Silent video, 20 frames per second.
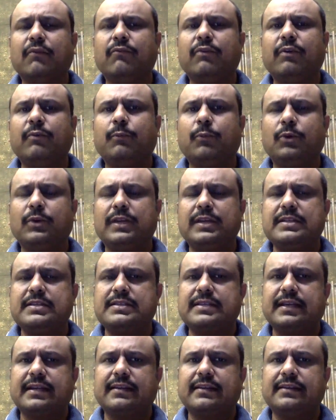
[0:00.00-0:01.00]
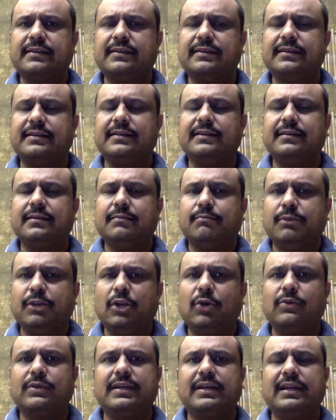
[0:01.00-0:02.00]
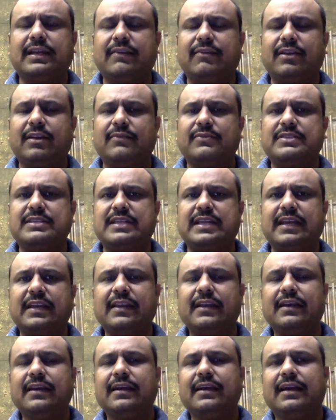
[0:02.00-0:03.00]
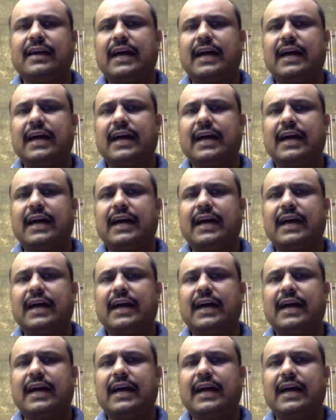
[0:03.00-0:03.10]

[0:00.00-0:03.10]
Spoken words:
We put inside the below the level of skin,